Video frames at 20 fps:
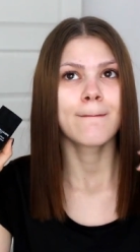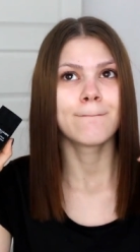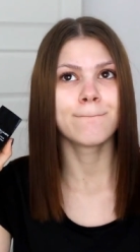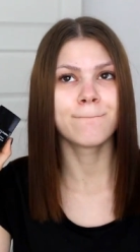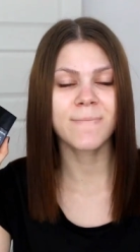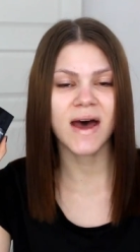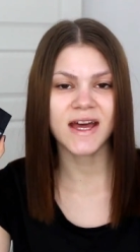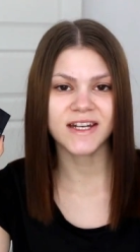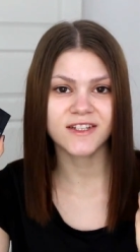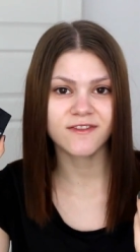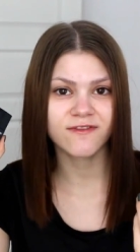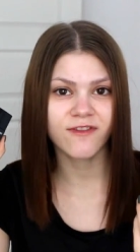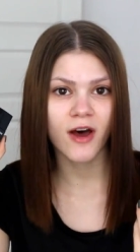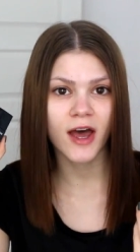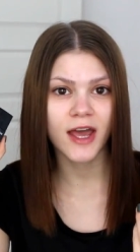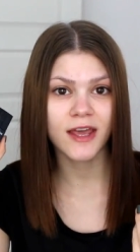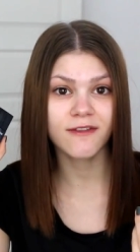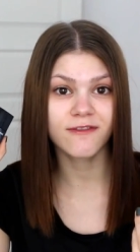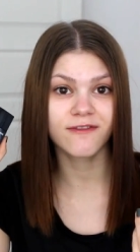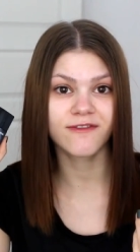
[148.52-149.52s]

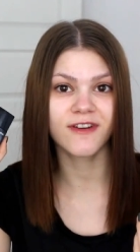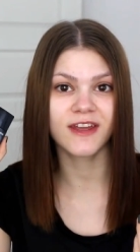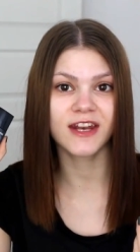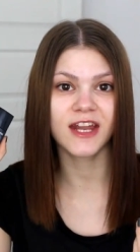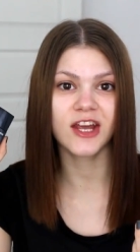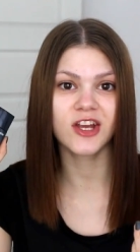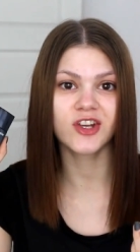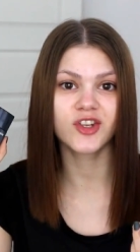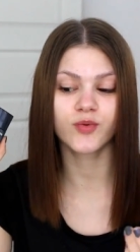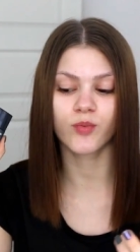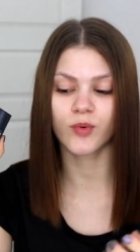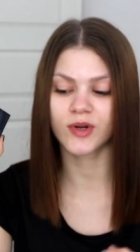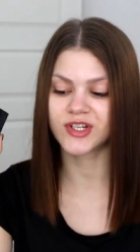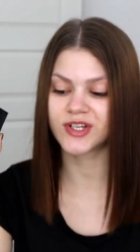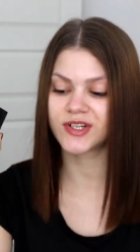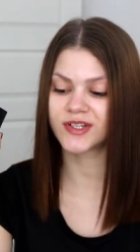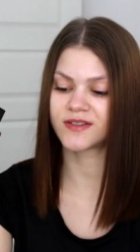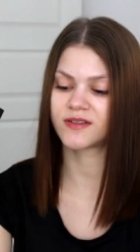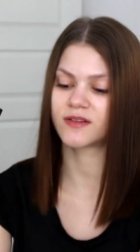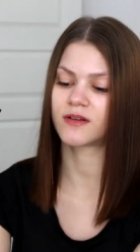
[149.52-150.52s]
mattifying finish, which
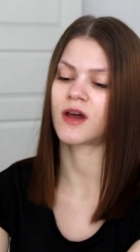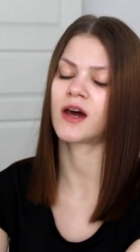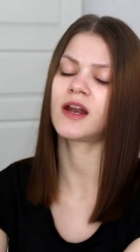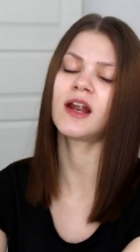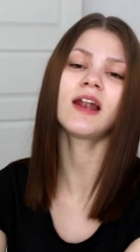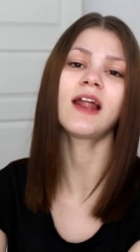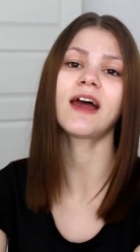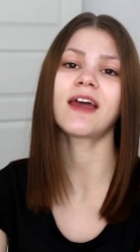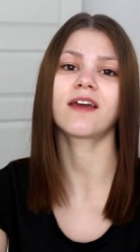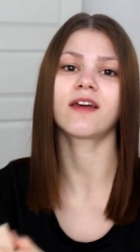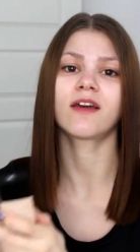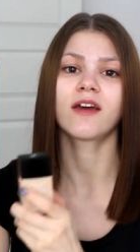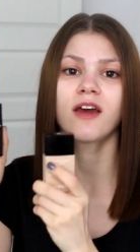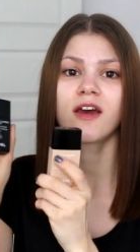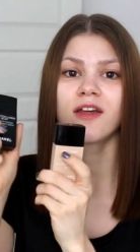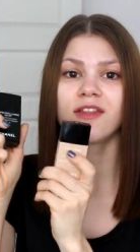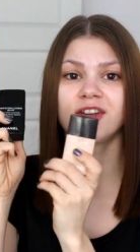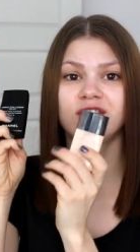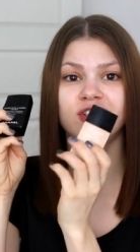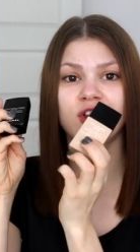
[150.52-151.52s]
is kind of like
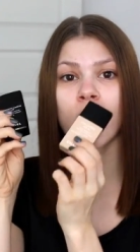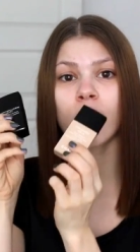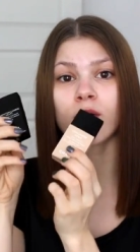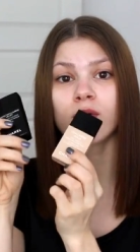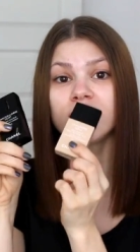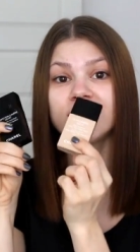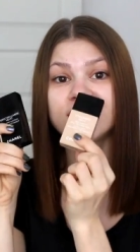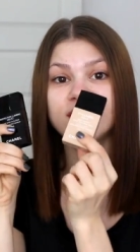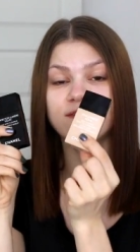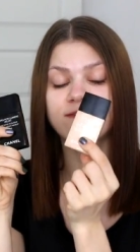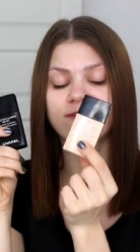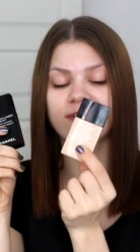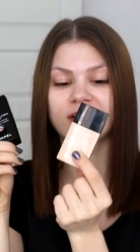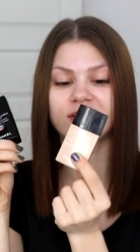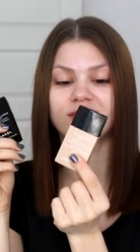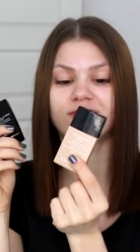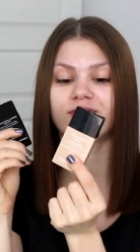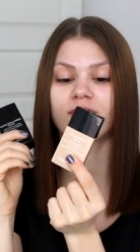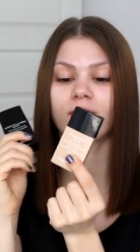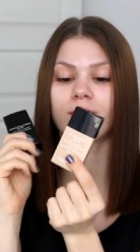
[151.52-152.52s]
the total
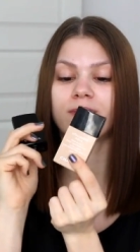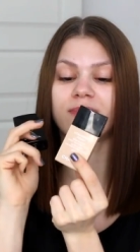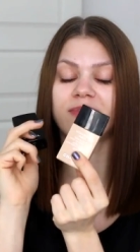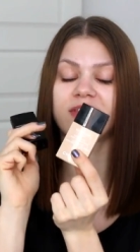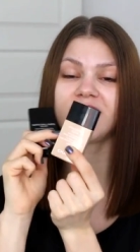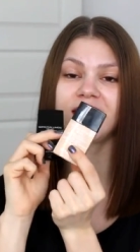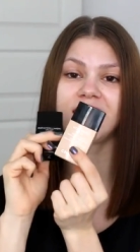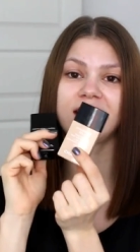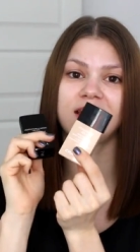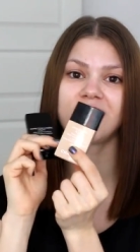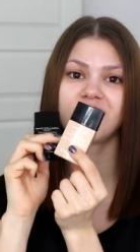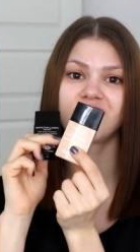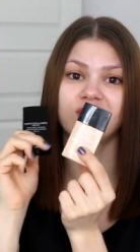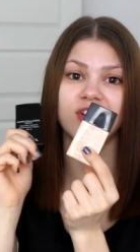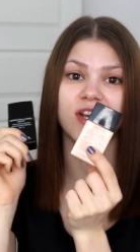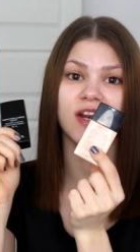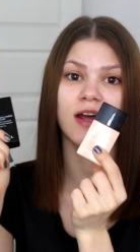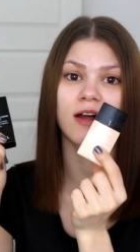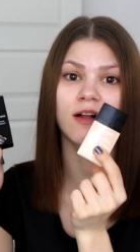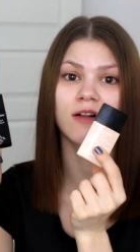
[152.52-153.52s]
difference from the
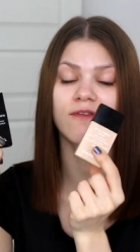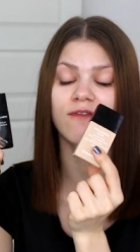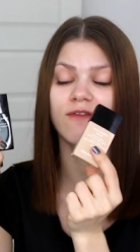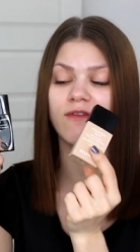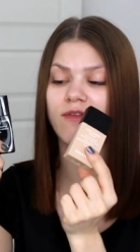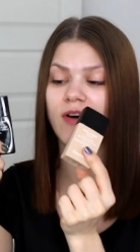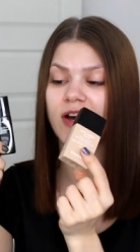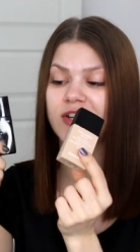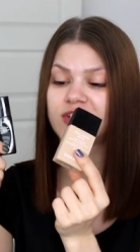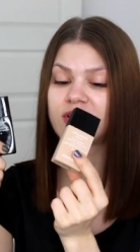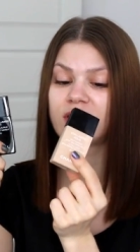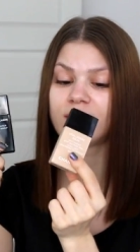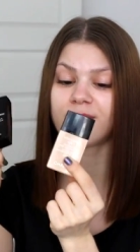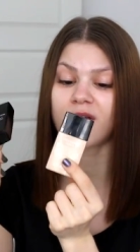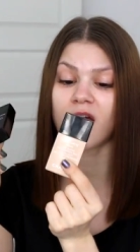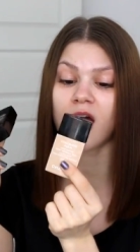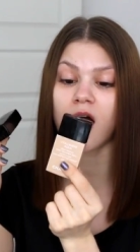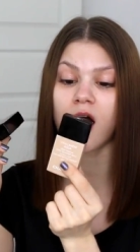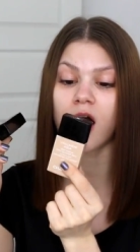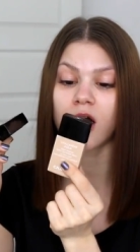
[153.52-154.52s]
Chanel
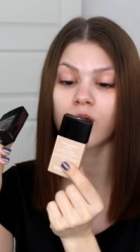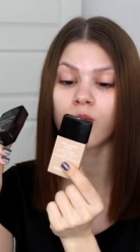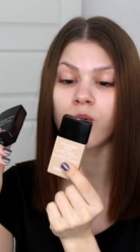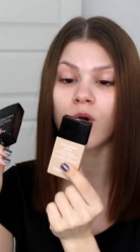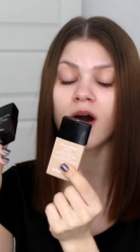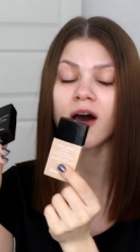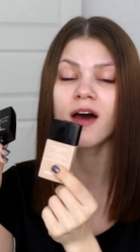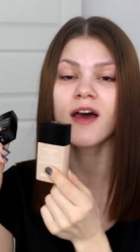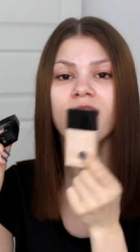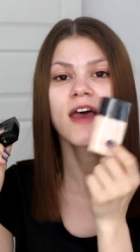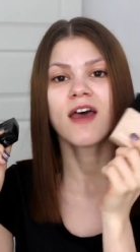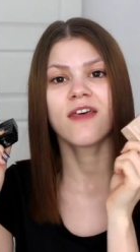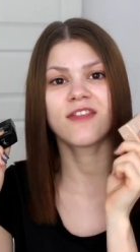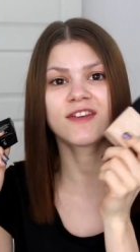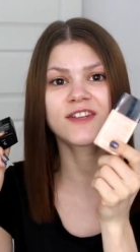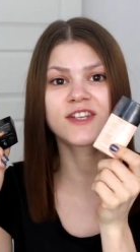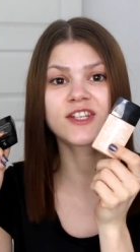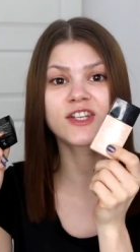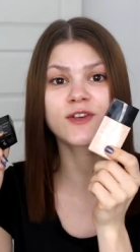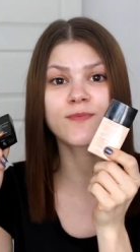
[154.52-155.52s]
Vitalumiere Aqua.
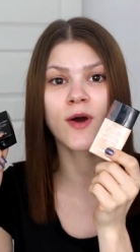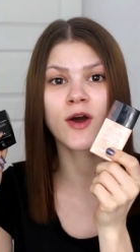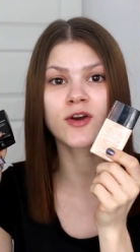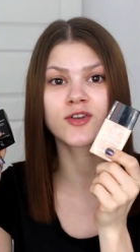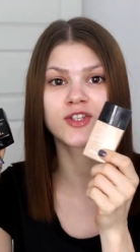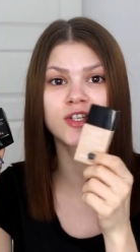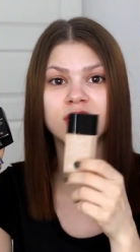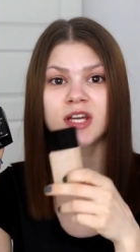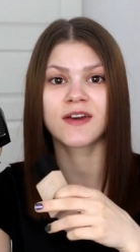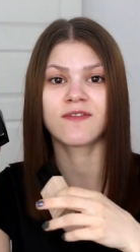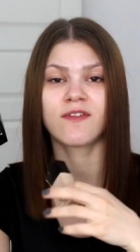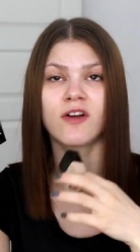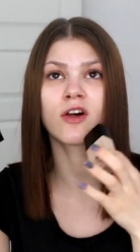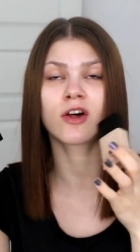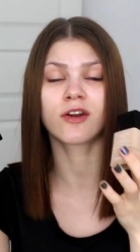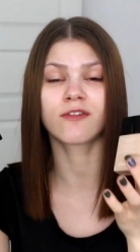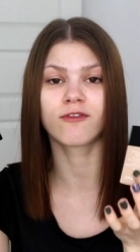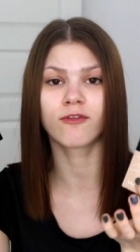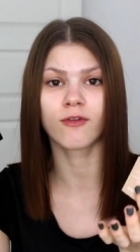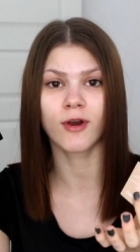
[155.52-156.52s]
This is supposed to give a
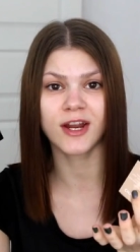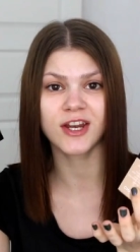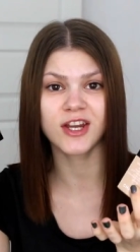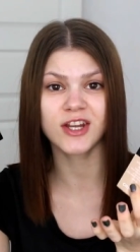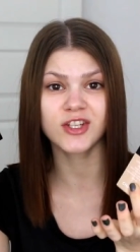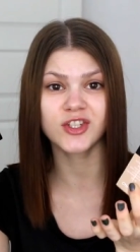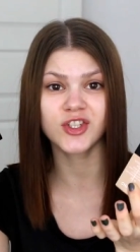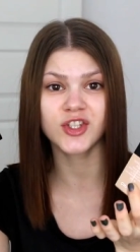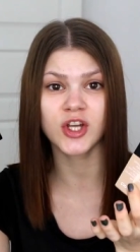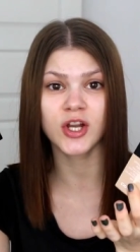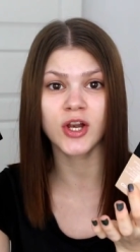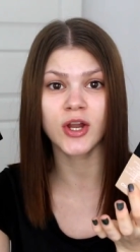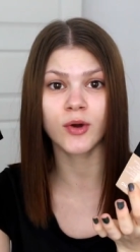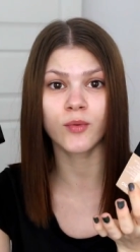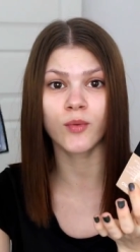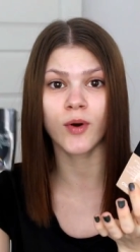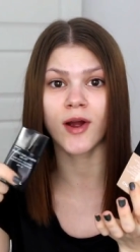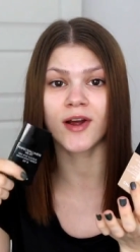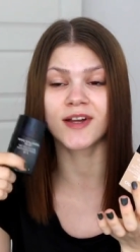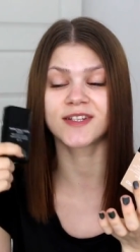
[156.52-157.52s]
lot of radiance to
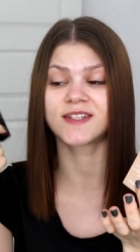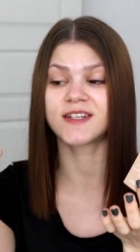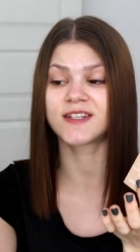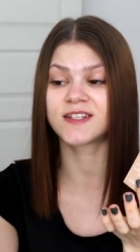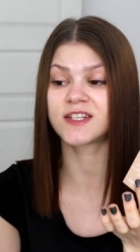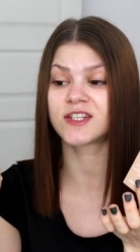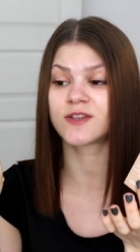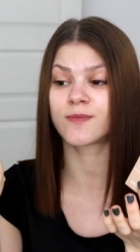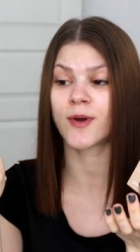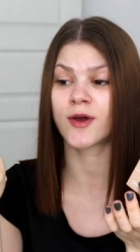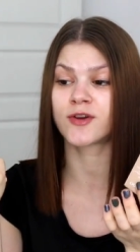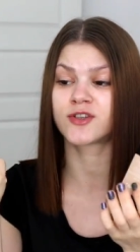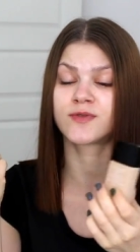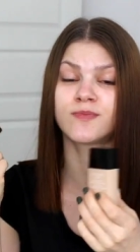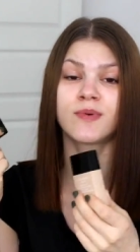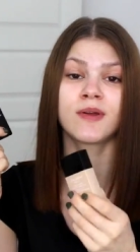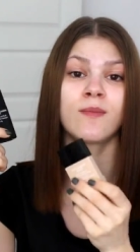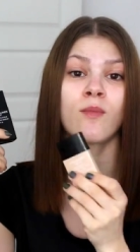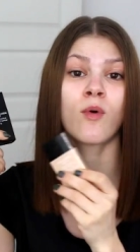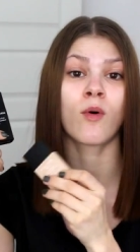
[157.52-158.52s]
look, whereas this is supposed to
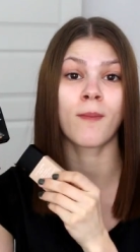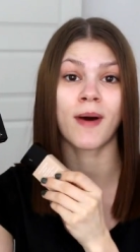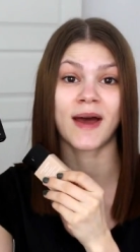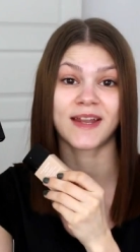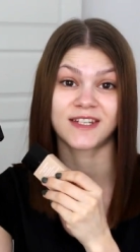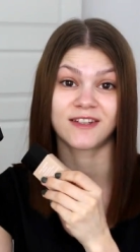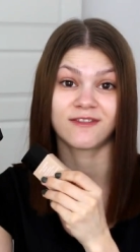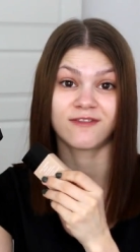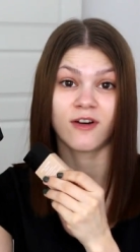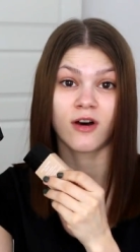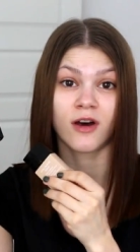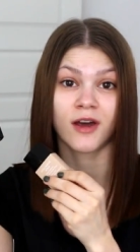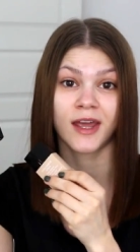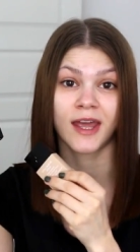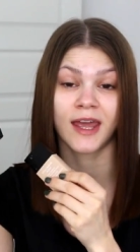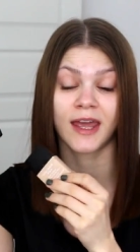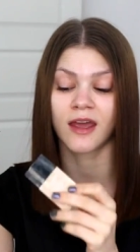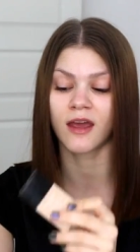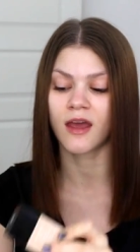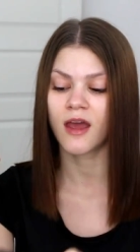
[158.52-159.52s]
be more
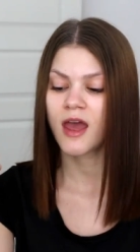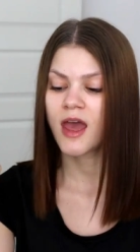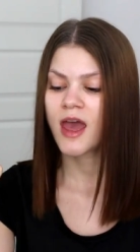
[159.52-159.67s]
mattifying.